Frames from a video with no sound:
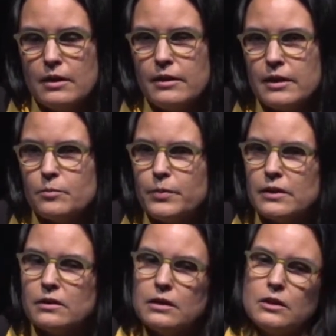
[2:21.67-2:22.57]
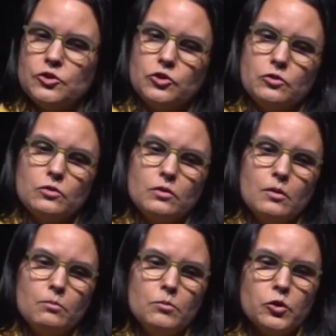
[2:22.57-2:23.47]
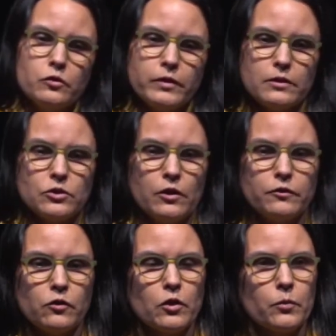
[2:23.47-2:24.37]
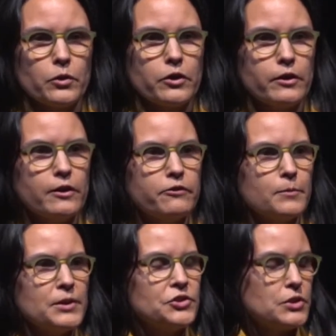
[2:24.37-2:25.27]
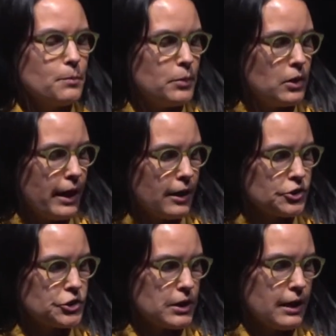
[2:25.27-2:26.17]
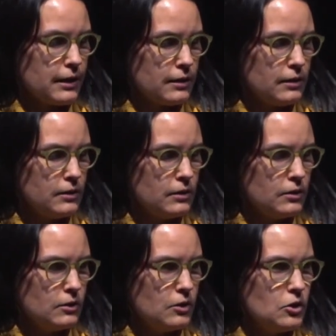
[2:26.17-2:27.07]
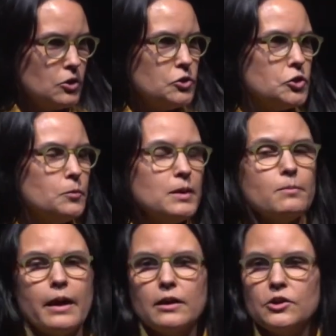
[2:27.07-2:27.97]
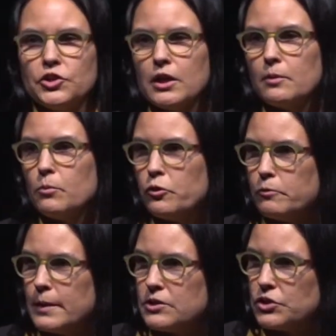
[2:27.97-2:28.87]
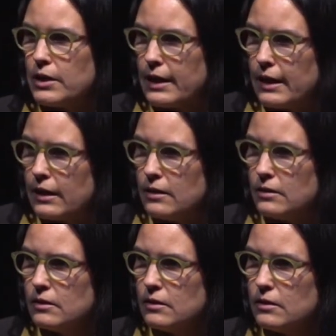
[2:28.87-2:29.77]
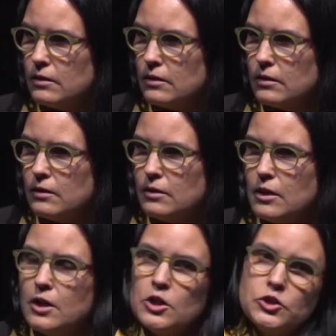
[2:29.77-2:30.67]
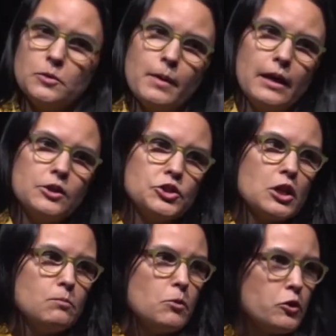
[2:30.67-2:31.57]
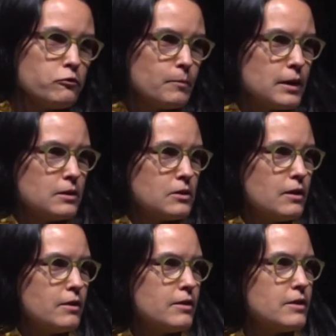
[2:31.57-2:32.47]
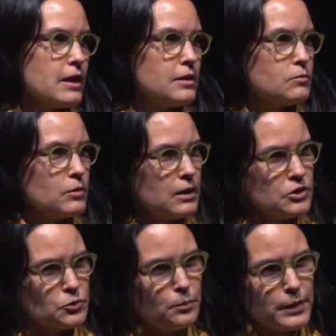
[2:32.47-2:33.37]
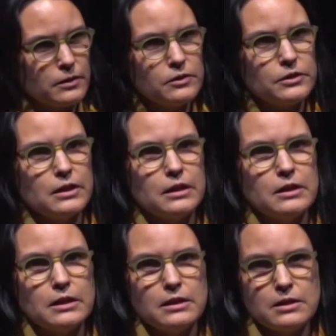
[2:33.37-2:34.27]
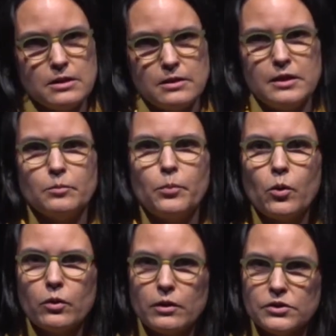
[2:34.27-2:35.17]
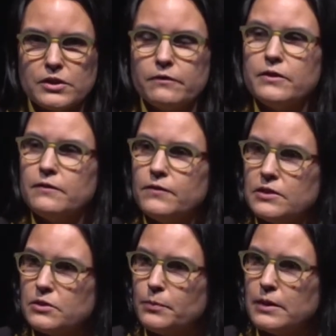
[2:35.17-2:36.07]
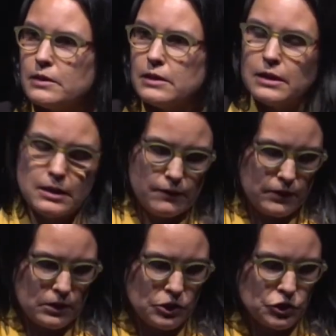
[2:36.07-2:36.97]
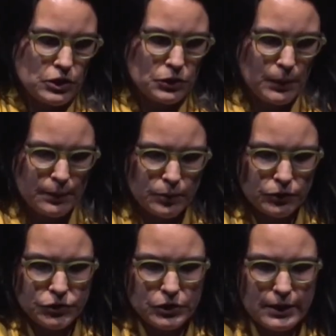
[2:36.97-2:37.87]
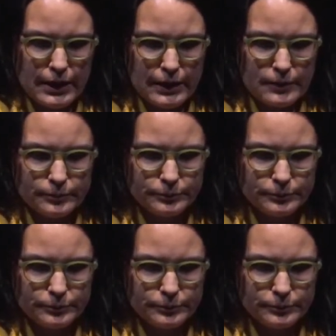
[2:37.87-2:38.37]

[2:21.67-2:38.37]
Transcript: the ability to move it forward from a simple hashtag to be managing a movement today, to managing a movement that is building in the importance of the visibility of Indigenous peoples today.